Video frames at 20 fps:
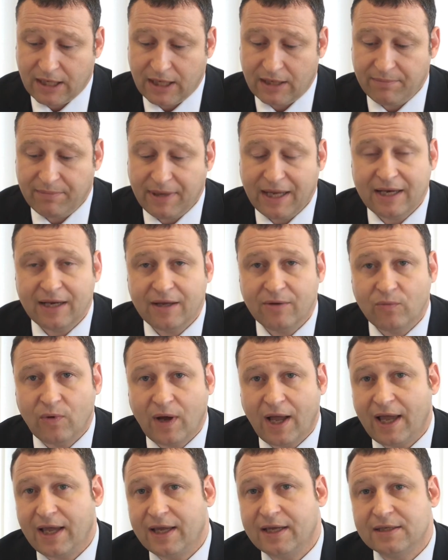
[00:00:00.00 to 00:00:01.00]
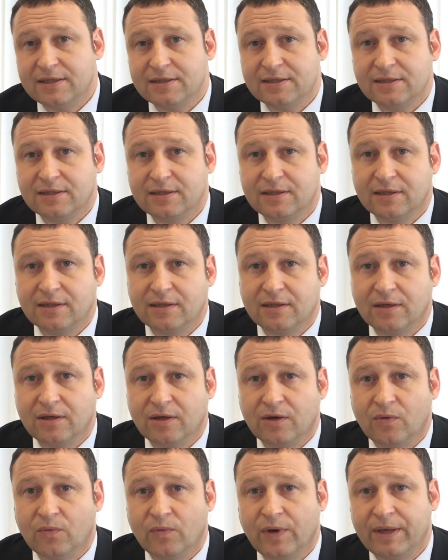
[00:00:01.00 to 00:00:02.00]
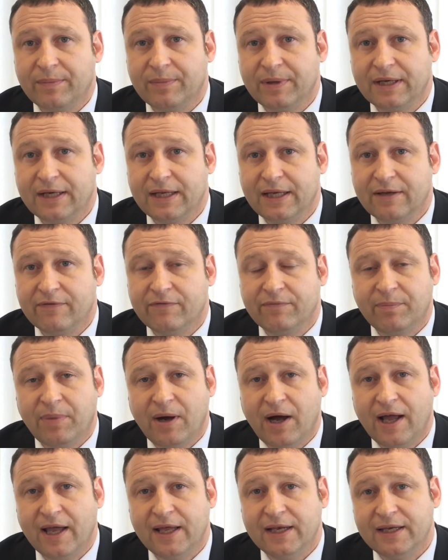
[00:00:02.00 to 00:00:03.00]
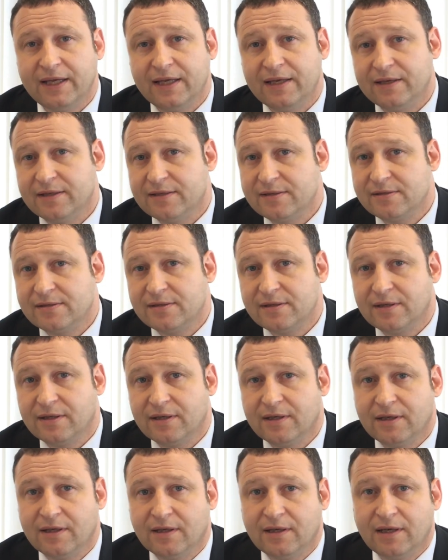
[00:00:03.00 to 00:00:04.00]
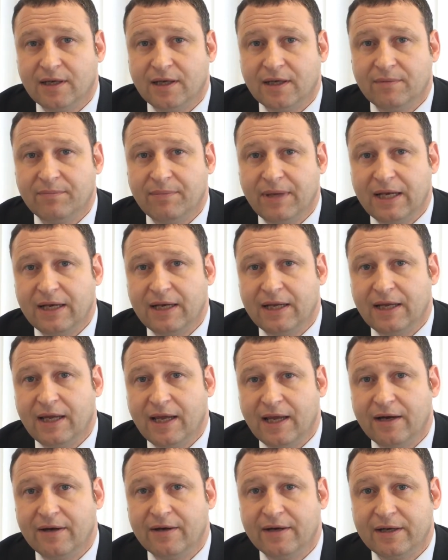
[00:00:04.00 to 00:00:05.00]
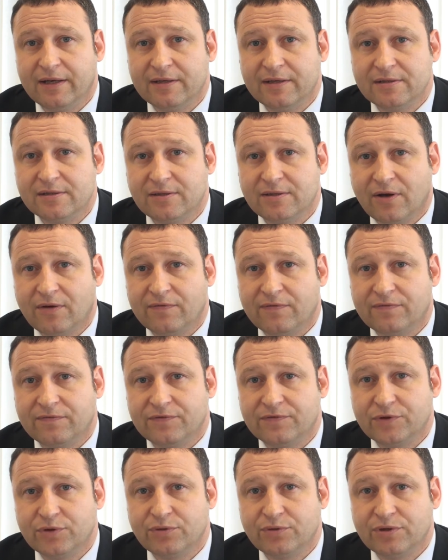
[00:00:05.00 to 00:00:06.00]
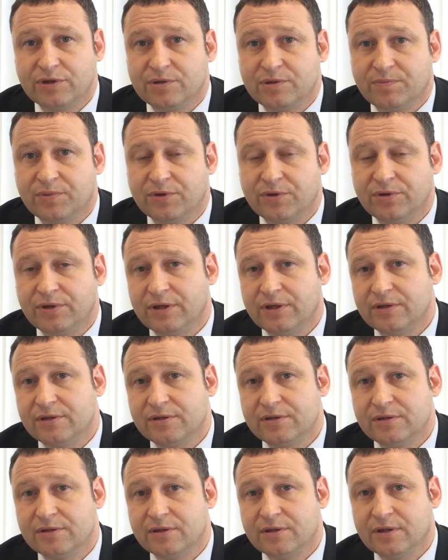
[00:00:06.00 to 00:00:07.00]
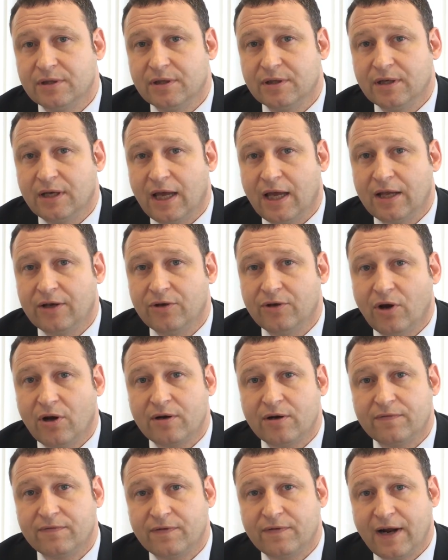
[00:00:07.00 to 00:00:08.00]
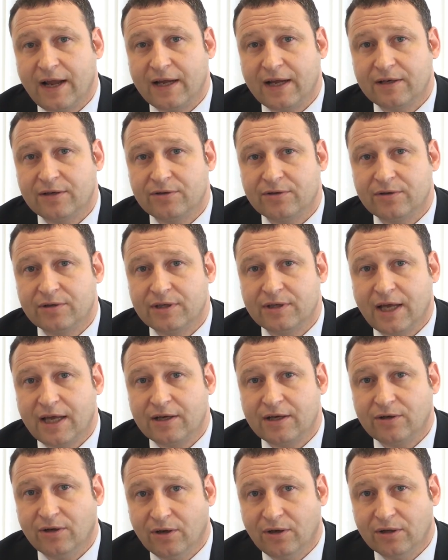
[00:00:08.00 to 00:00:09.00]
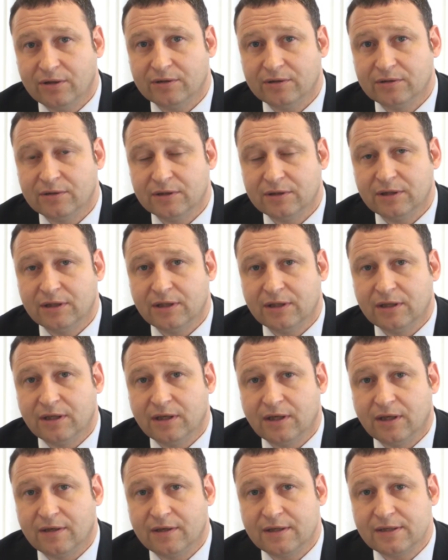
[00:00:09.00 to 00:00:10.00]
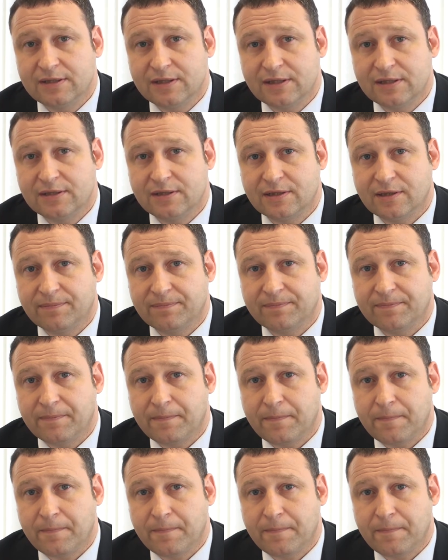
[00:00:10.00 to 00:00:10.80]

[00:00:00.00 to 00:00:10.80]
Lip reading: in many ways, we believe, pioneers in many areas of jurisprudence and not afraid to take on the system.